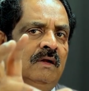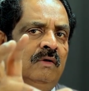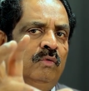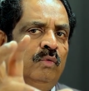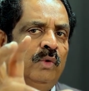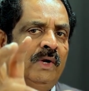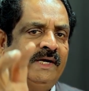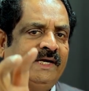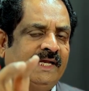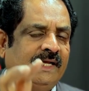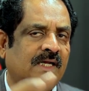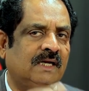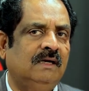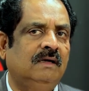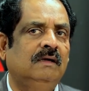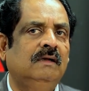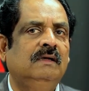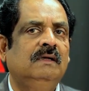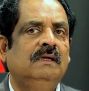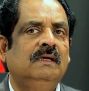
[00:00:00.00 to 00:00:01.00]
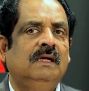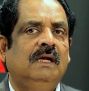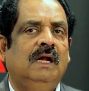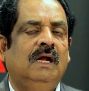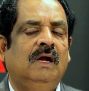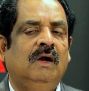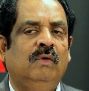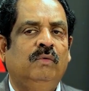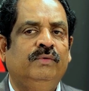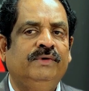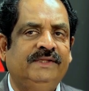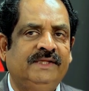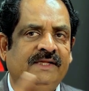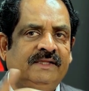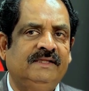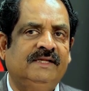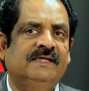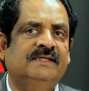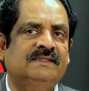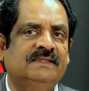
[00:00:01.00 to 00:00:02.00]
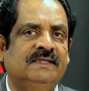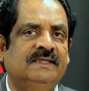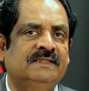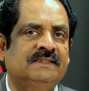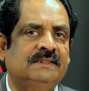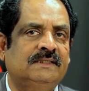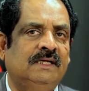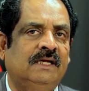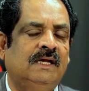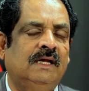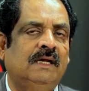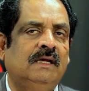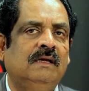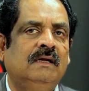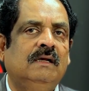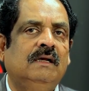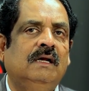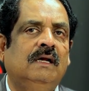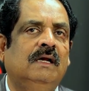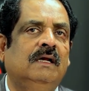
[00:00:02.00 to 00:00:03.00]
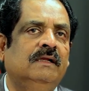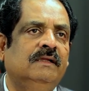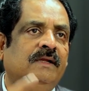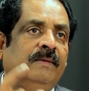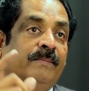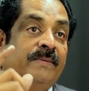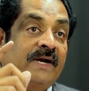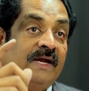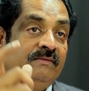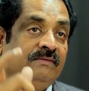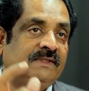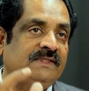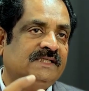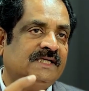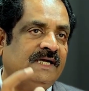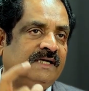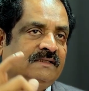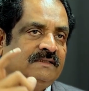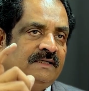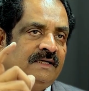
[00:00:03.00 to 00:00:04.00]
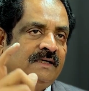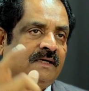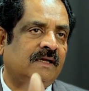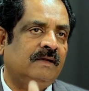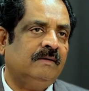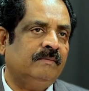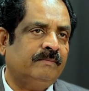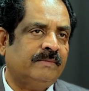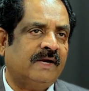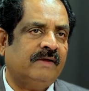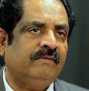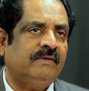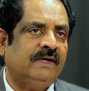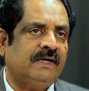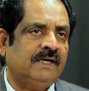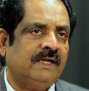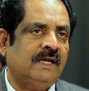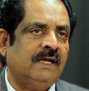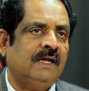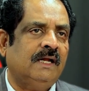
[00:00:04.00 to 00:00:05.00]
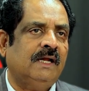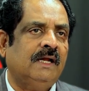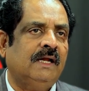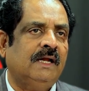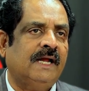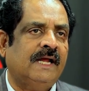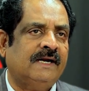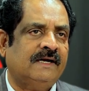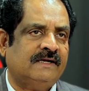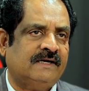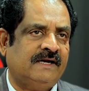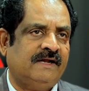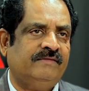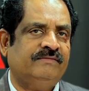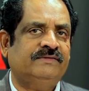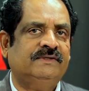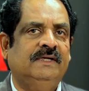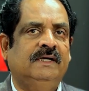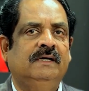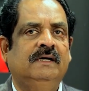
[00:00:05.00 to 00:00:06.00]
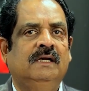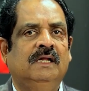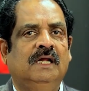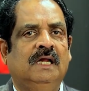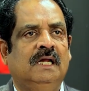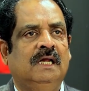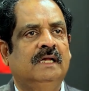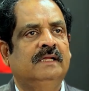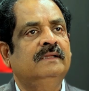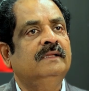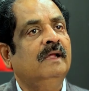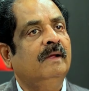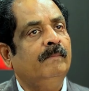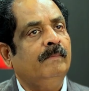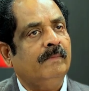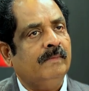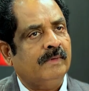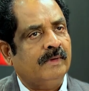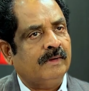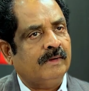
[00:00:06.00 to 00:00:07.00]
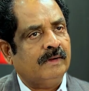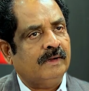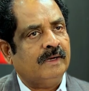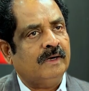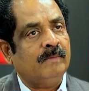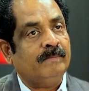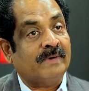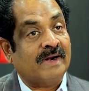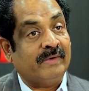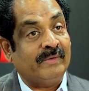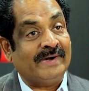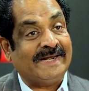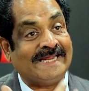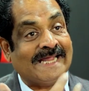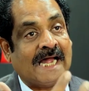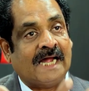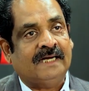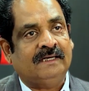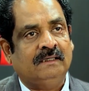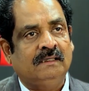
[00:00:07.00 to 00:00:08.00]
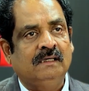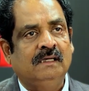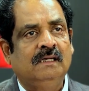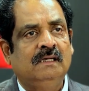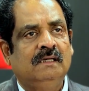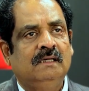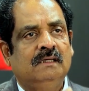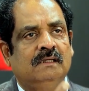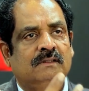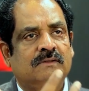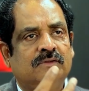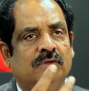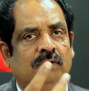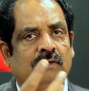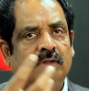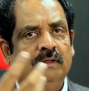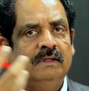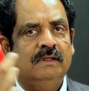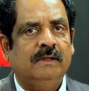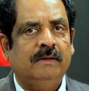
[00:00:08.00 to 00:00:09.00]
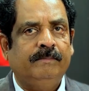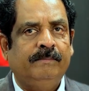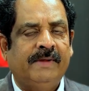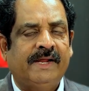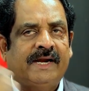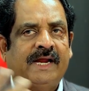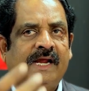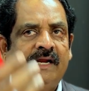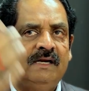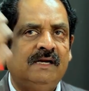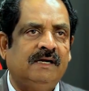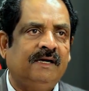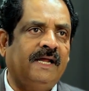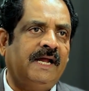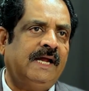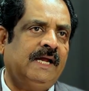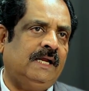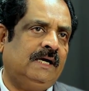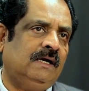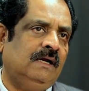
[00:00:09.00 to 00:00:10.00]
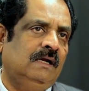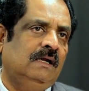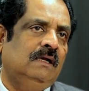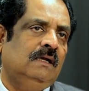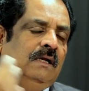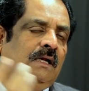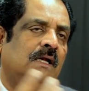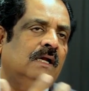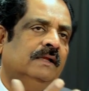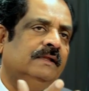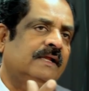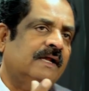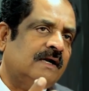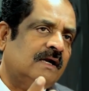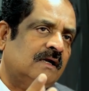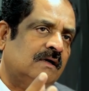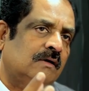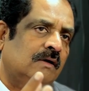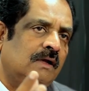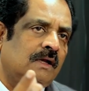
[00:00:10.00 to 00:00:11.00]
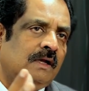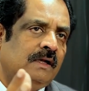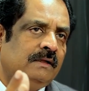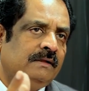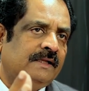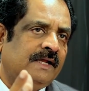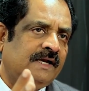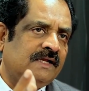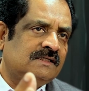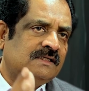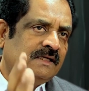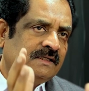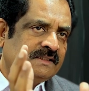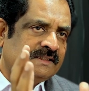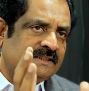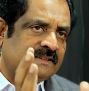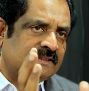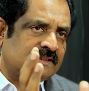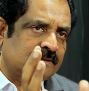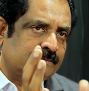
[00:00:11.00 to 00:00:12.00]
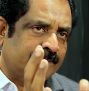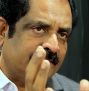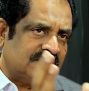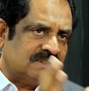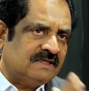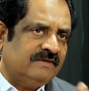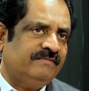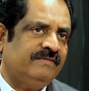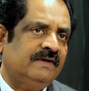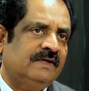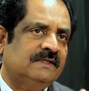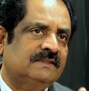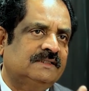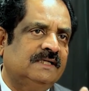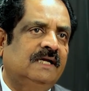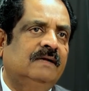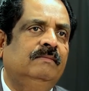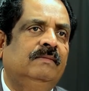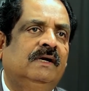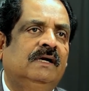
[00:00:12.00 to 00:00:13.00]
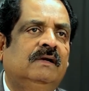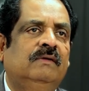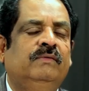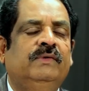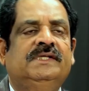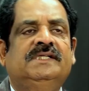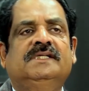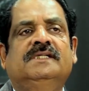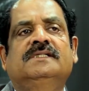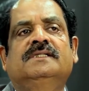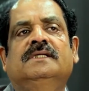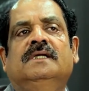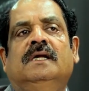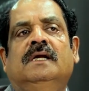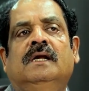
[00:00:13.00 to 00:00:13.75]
vertical within this, is the private jets and private aircrafts and the private yacht. So marine and air, there is a specific segment which is